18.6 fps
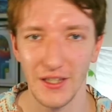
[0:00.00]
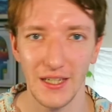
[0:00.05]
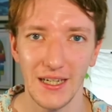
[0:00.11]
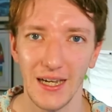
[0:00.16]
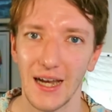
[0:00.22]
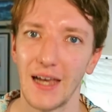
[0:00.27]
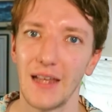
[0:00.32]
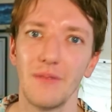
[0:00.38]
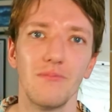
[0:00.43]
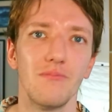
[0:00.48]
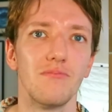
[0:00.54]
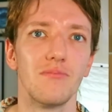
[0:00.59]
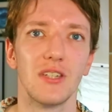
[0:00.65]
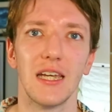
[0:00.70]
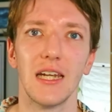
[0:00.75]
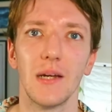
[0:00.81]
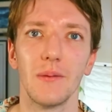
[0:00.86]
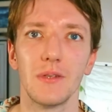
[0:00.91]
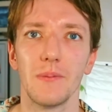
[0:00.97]
you can,
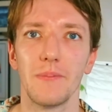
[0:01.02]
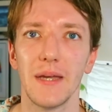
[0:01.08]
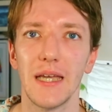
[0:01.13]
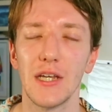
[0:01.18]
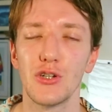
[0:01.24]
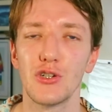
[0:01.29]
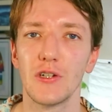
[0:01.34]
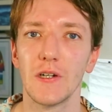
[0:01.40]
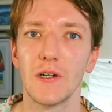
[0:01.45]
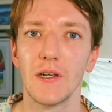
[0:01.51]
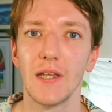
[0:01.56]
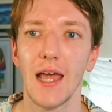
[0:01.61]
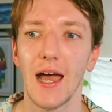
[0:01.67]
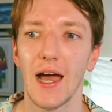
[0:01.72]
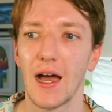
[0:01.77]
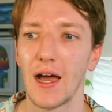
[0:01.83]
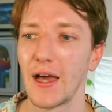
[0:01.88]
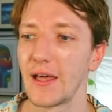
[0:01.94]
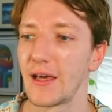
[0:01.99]
sign up to
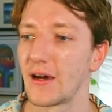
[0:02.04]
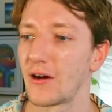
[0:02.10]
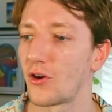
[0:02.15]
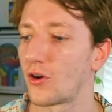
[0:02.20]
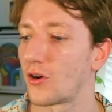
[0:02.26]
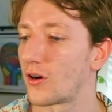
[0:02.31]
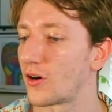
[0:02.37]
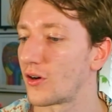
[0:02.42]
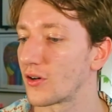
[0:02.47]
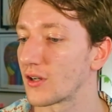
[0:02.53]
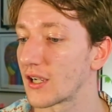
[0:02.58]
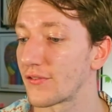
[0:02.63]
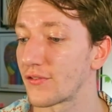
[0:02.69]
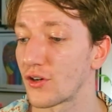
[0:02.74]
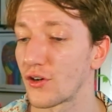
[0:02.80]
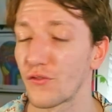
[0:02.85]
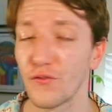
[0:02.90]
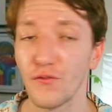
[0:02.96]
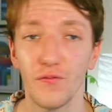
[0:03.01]
Patreon or give
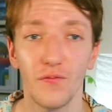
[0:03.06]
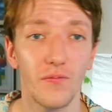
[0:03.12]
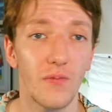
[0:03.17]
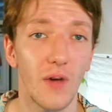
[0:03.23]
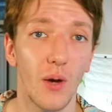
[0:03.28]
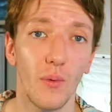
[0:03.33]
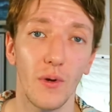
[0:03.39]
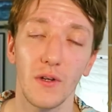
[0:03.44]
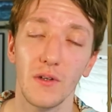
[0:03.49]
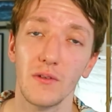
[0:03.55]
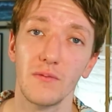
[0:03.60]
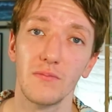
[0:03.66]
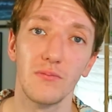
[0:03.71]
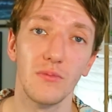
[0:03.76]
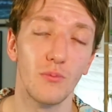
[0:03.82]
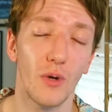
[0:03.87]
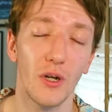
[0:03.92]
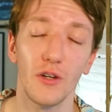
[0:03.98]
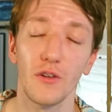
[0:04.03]
off a
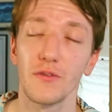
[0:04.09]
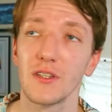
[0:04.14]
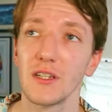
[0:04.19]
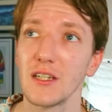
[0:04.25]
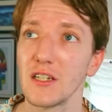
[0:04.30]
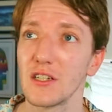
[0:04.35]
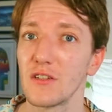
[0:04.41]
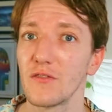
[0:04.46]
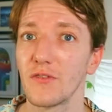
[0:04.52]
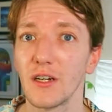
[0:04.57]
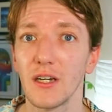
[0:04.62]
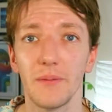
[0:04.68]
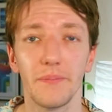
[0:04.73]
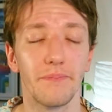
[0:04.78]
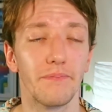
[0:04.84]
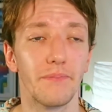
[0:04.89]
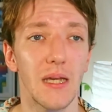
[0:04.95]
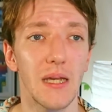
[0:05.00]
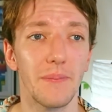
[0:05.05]
one-off donation via
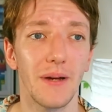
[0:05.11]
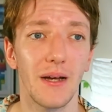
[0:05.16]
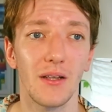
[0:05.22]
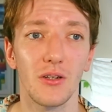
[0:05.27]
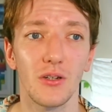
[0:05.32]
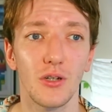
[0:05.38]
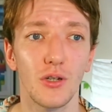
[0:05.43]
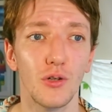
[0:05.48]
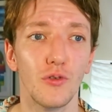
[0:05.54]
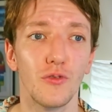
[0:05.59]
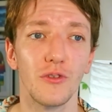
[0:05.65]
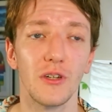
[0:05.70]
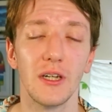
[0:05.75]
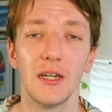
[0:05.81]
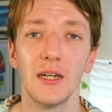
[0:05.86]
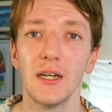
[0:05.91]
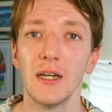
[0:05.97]
PayPal or Ko-fi.